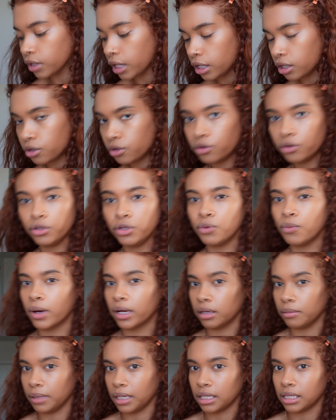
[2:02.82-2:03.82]
or like who you
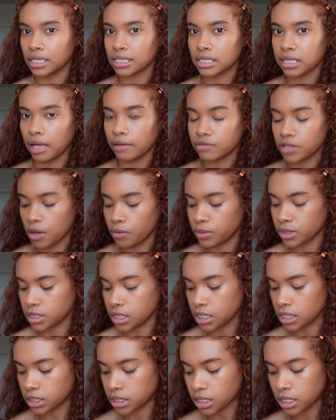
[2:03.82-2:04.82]
want to be in this lifetime was
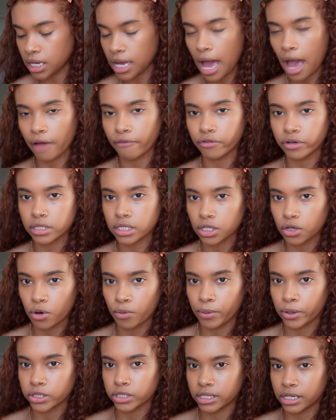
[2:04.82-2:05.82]
easy, every
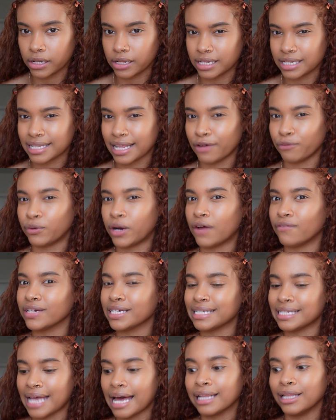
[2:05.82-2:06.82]
single person in this life would have
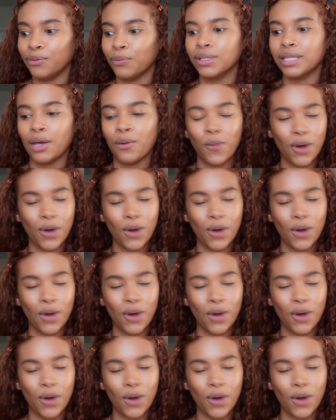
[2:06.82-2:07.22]
exactly what they